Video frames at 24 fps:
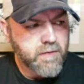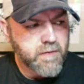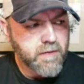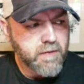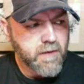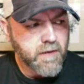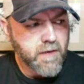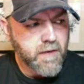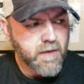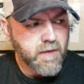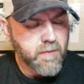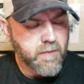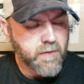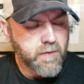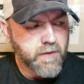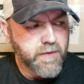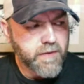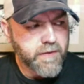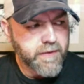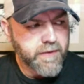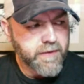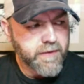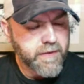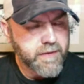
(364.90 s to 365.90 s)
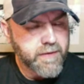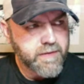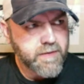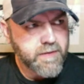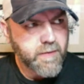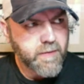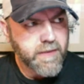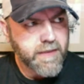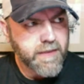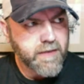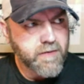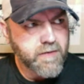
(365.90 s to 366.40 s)
uh, with
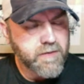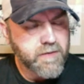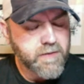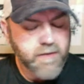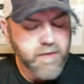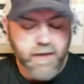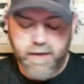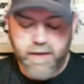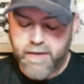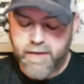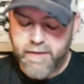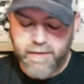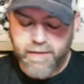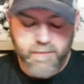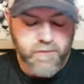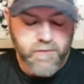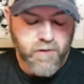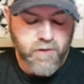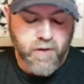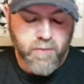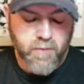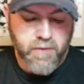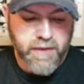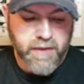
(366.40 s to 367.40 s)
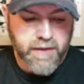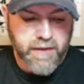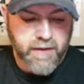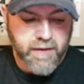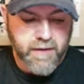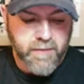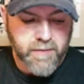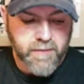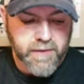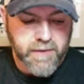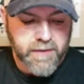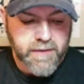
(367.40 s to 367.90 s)
somebody else too. I draw a blank
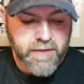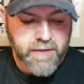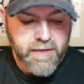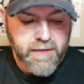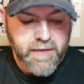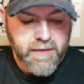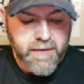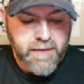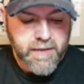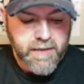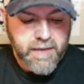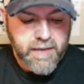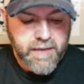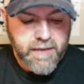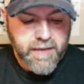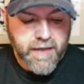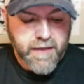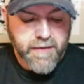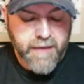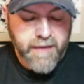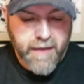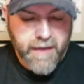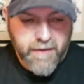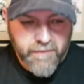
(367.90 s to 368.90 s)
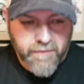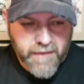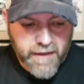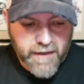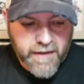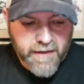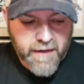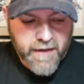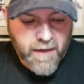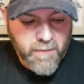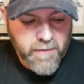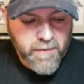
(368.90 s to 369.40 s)
on it, but yeah, they have
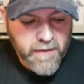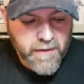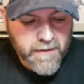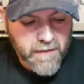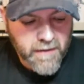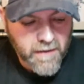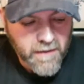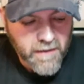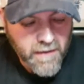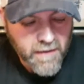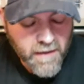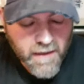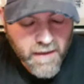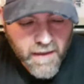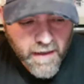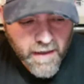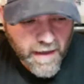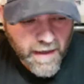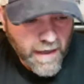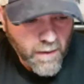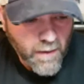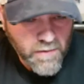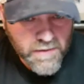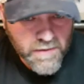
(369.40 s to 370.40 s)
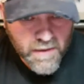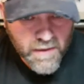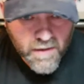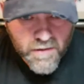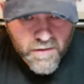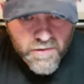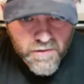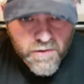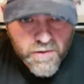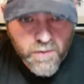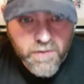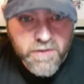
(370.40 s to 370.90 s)
that comic. Uh, Al was at
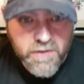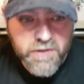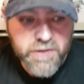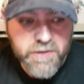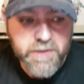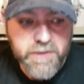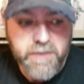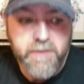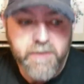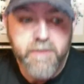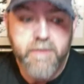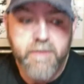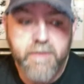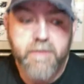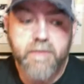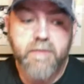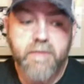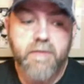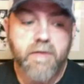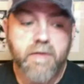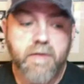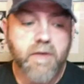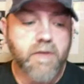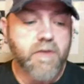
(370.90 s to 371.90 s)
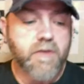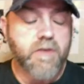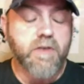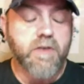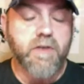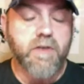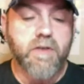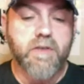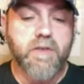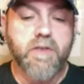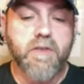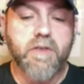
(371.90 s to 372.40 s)
our show this year. Such
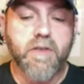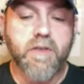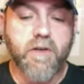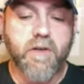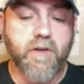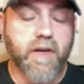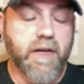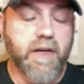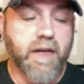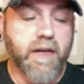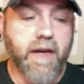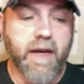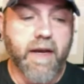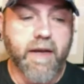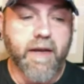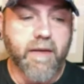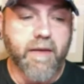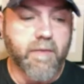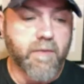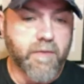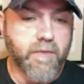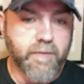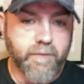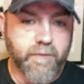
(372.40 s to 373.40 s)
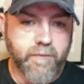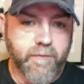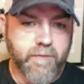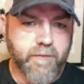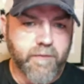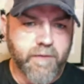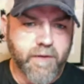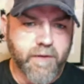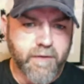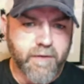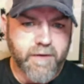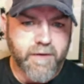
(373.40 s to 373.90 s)
a such a great guy,
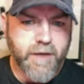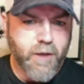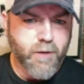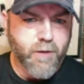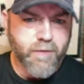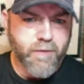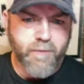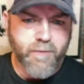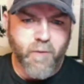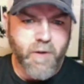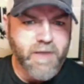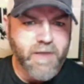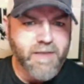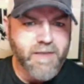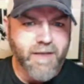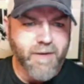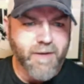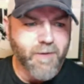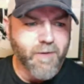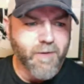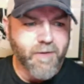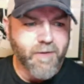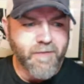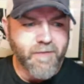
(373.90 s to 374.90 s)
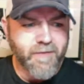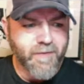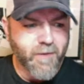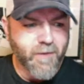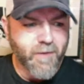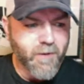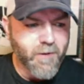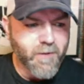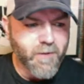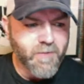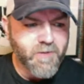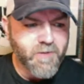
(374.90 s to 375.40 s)
killer voice. I don't know if you've
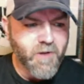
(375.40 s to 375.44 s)
ever heard him